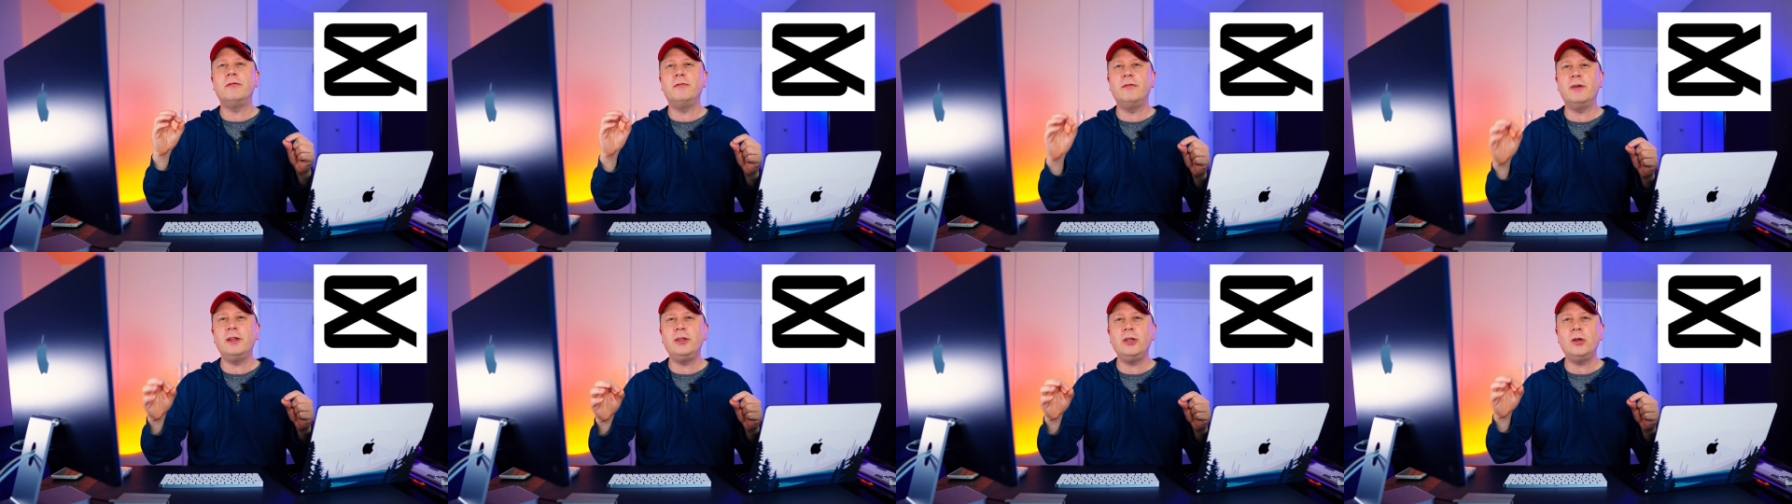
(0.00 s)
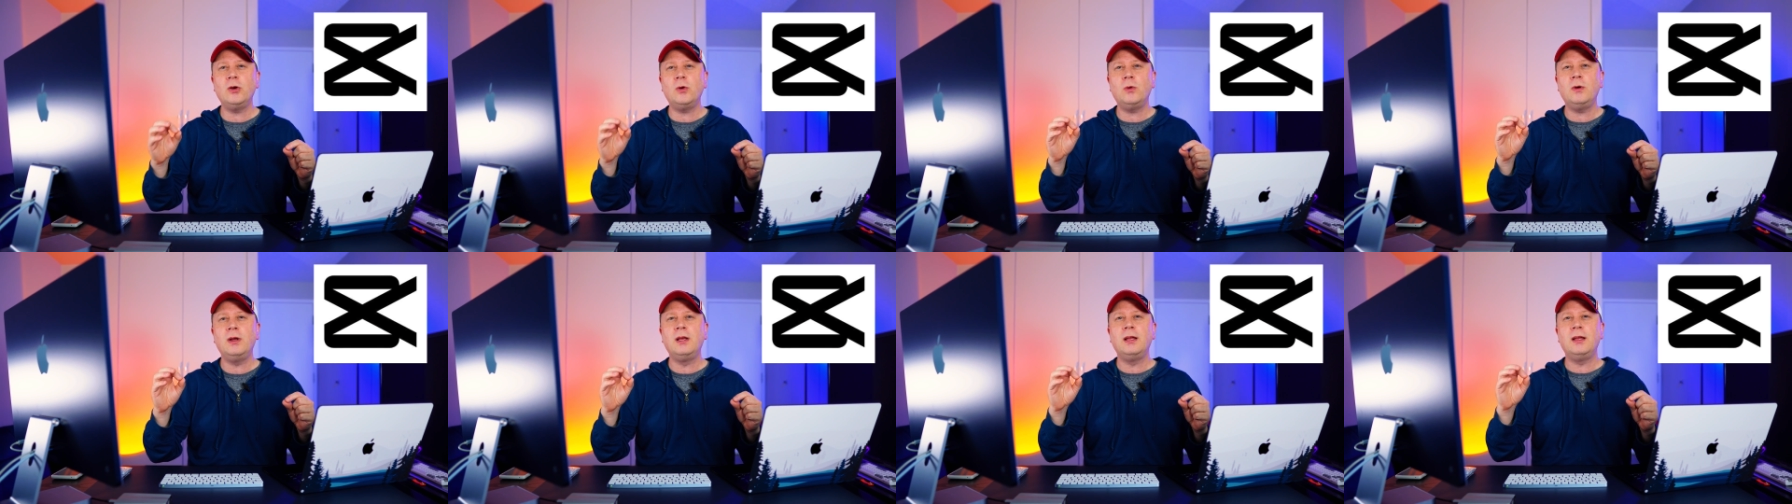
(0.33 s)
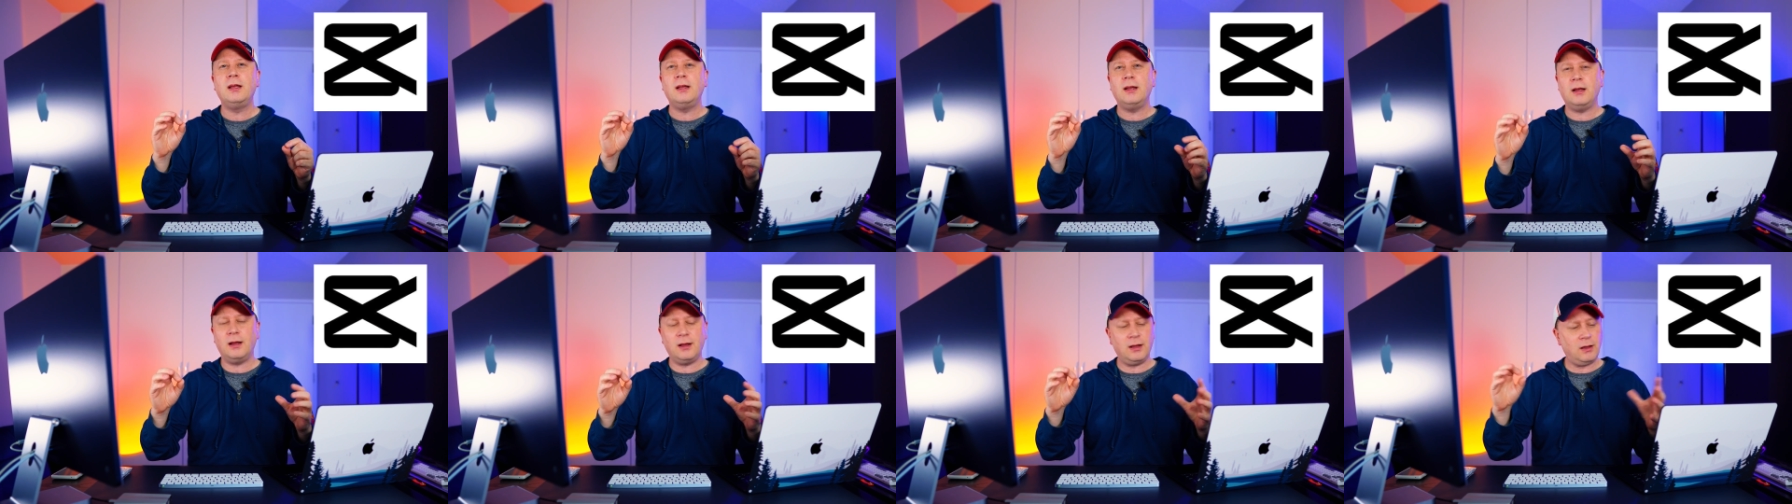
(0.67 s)
video
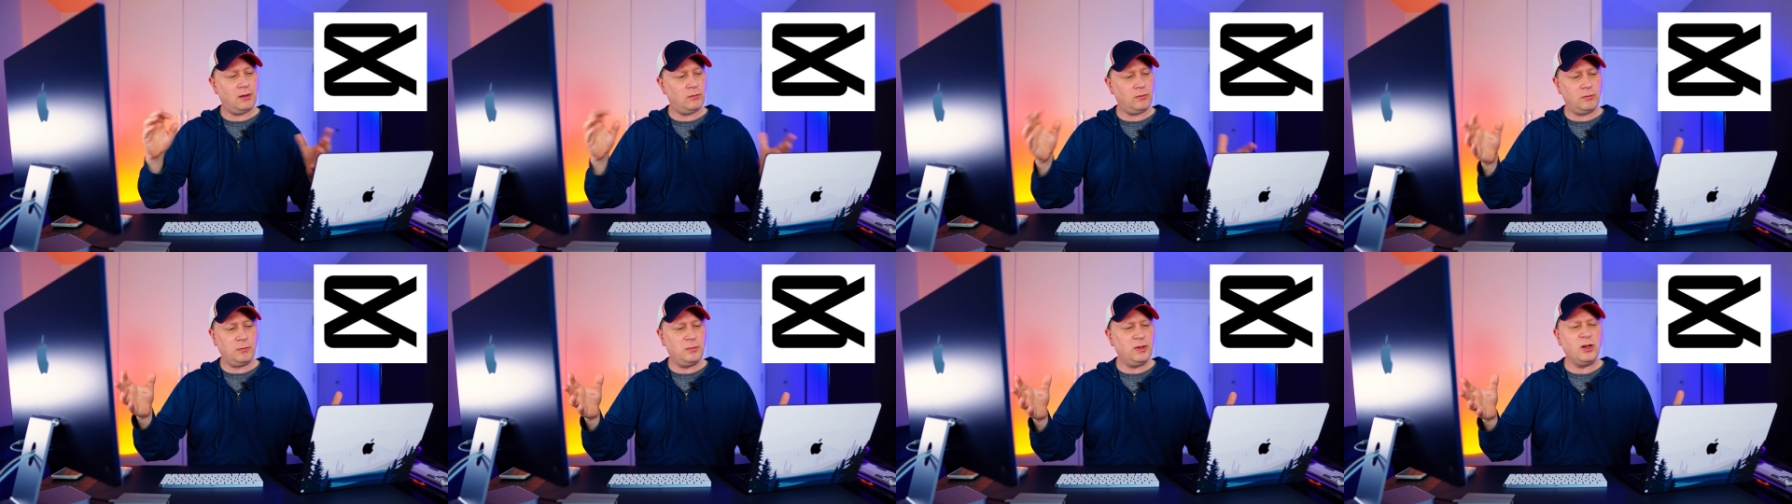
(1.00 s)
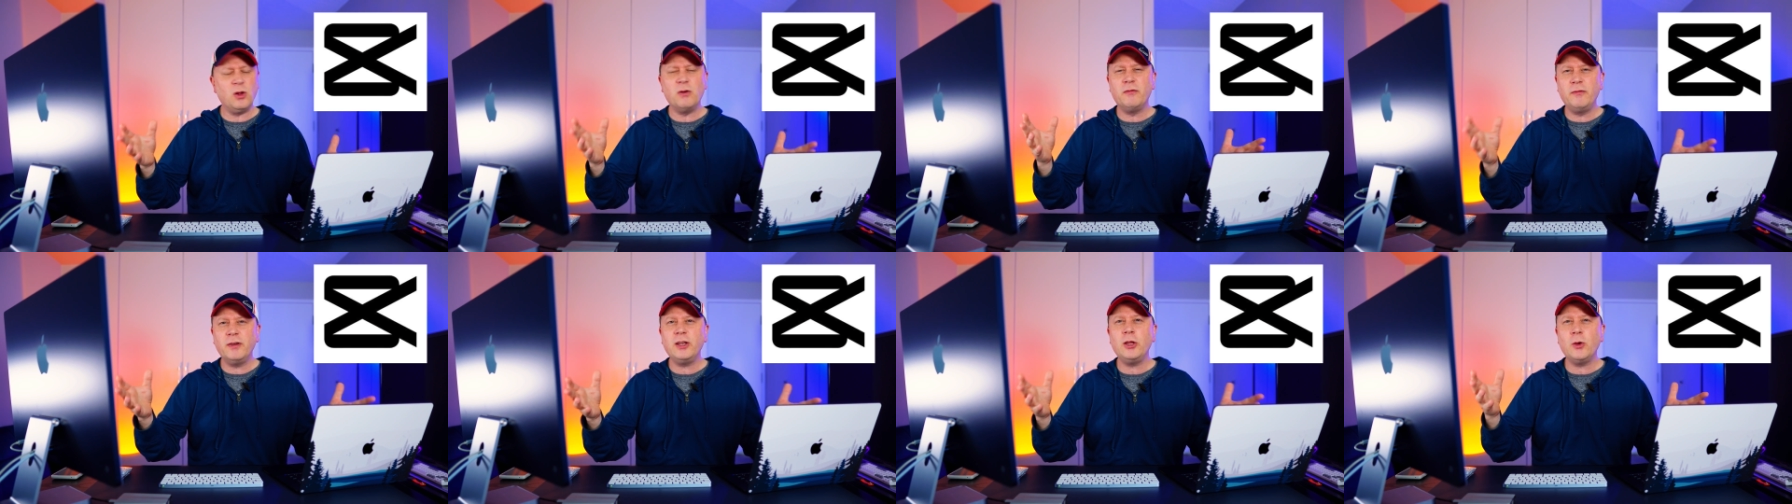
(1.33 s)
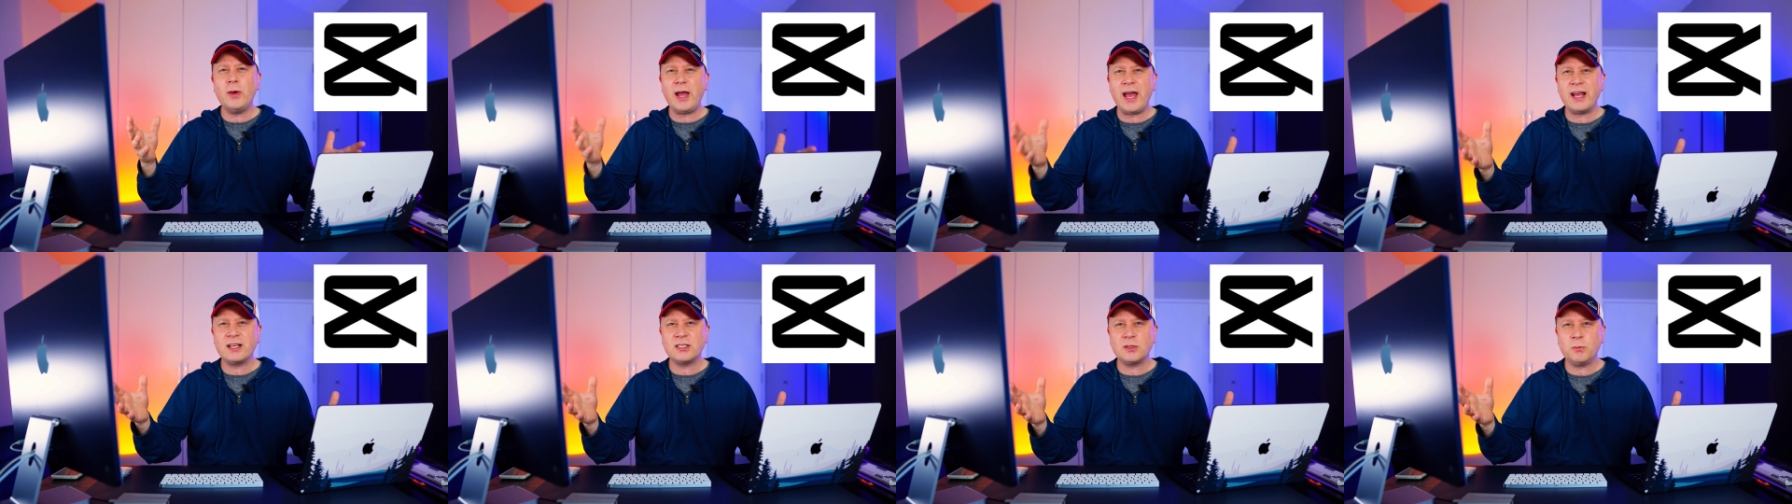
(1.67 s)
Uh, you know, video
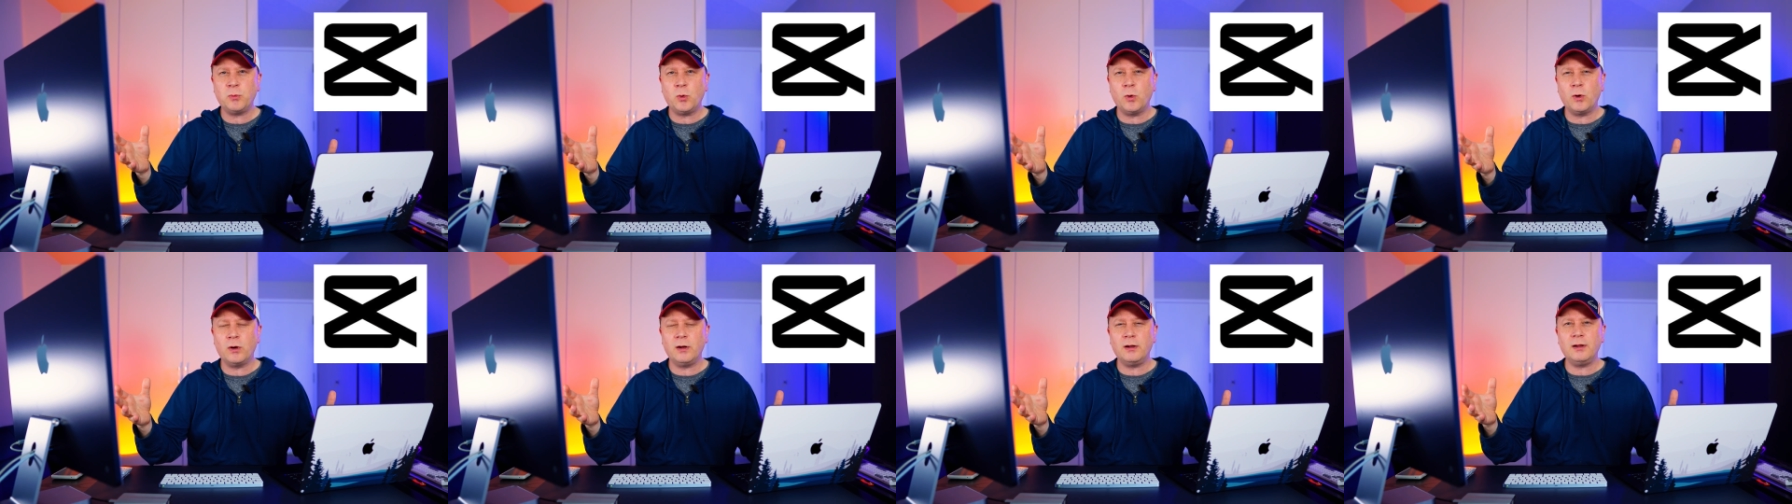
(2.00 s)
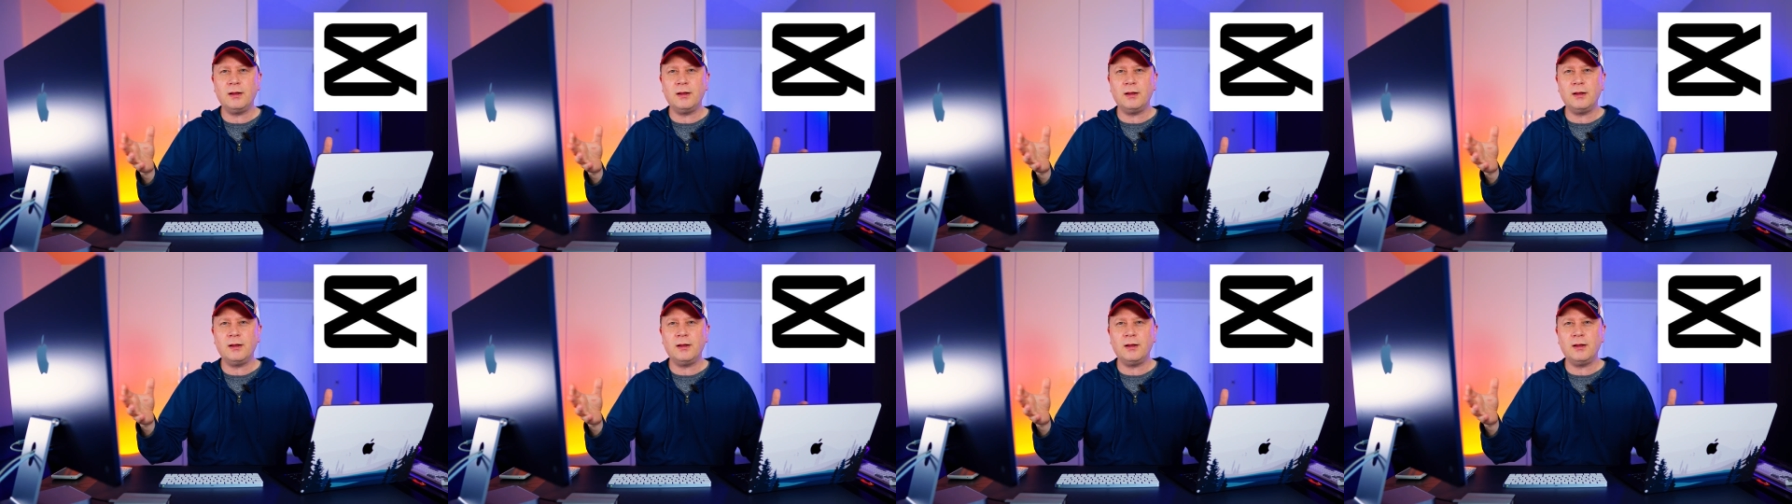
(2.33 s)
export